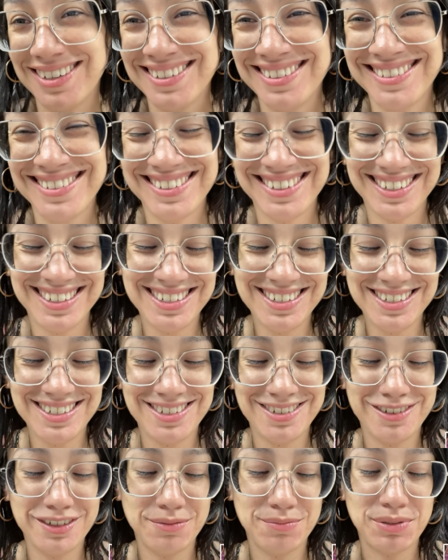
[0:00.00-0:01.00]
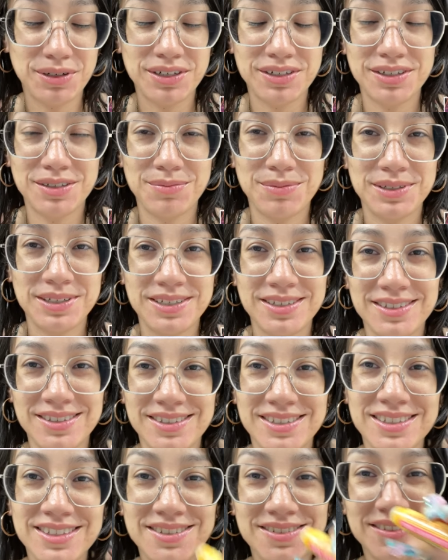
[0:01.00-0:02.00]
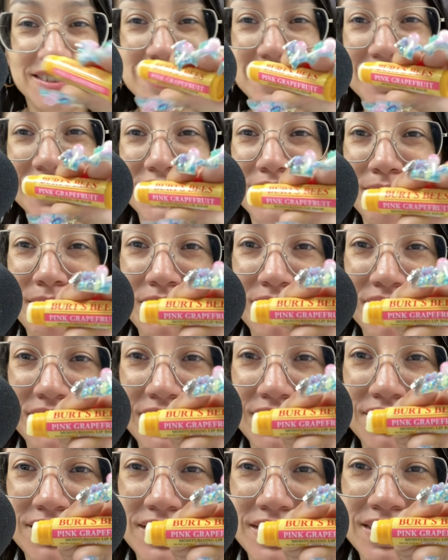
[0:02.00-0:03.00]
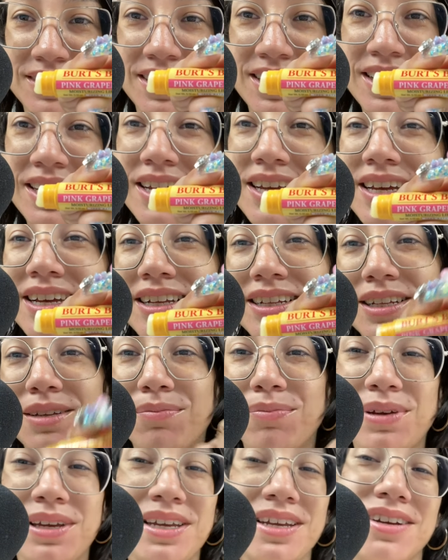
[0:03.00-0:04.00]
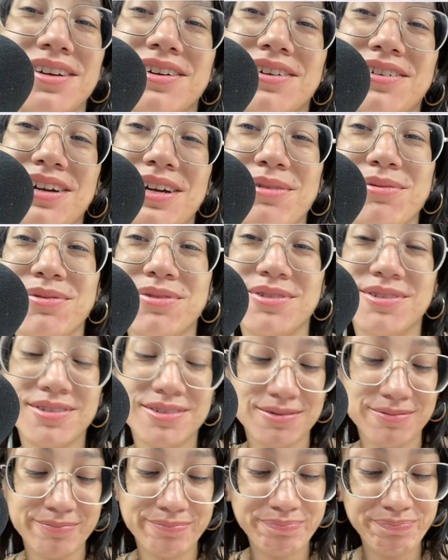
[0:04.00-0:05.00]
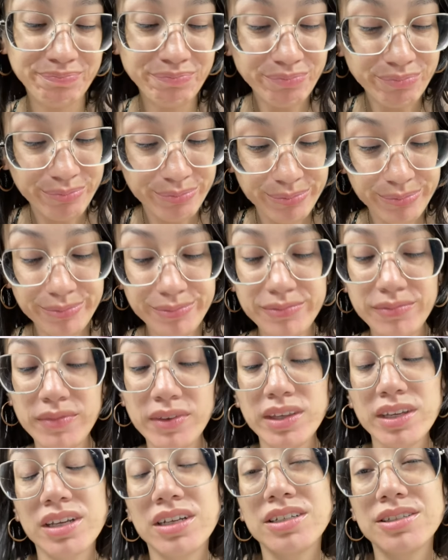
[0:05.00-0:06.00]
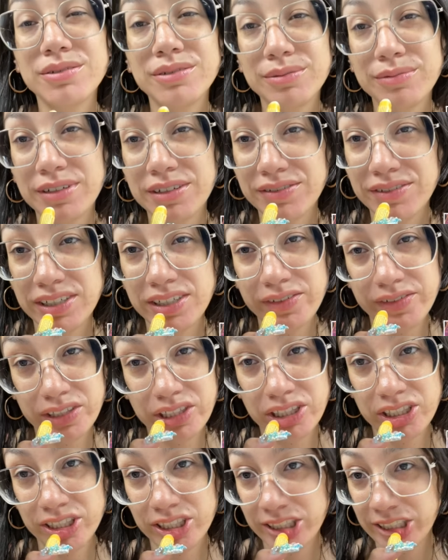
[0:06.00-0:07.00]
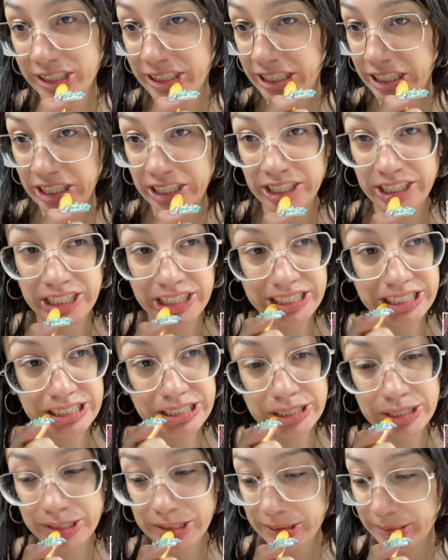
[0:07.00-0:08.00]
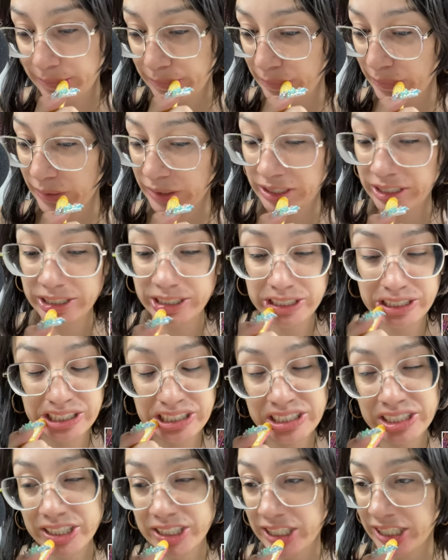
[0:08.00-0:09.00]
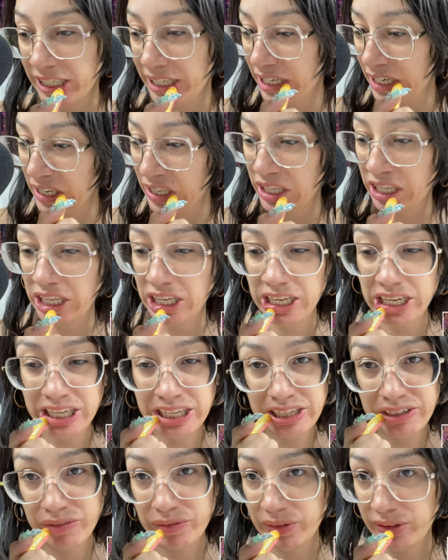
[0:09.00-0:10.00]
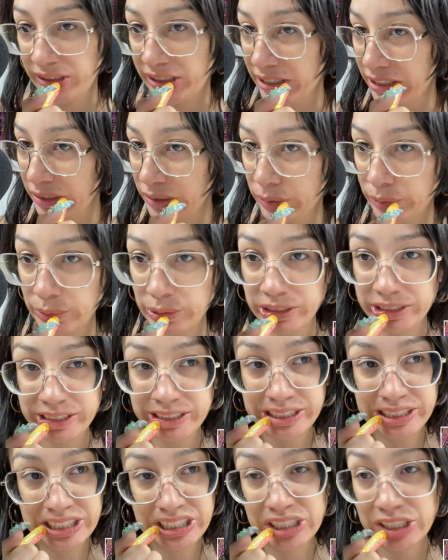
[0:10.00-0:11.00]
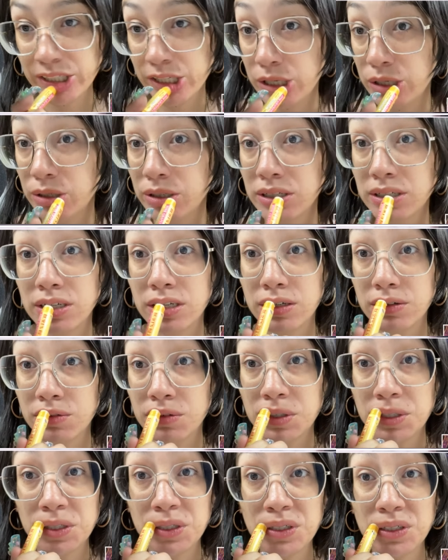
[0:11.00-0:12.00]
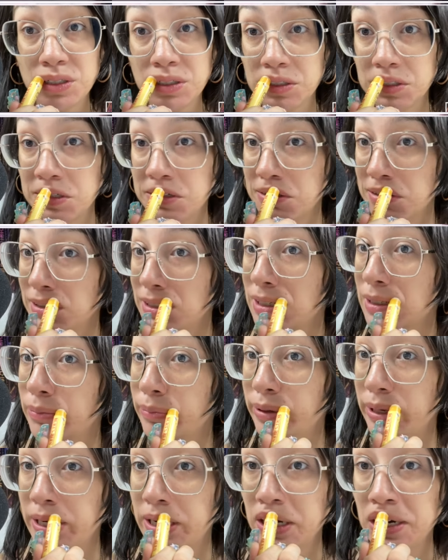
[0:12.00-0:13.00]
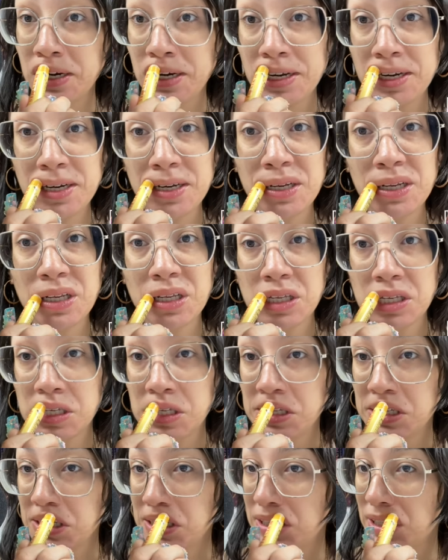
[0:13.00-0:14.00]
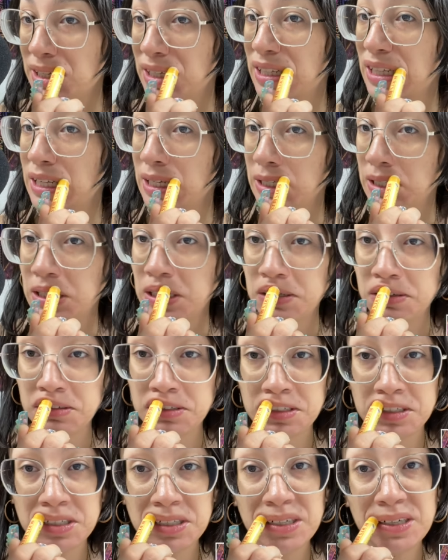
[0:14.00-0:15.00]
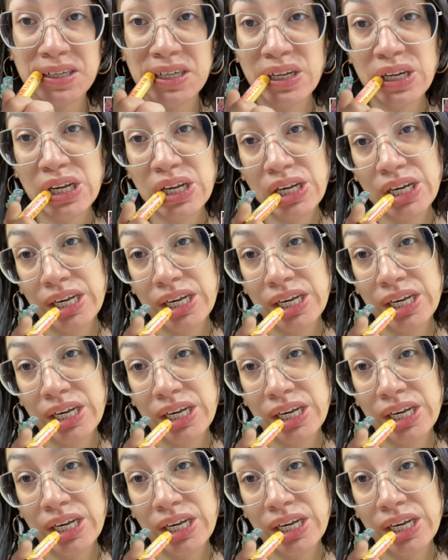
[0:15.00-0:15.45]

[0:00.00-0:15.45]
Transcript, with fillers: no i just use Burt's bees this one is one of my favorites the pink grapefruit is one of my favorites um, I also like the vanilla one, the coconut one, coconut pear. I like that one a lot.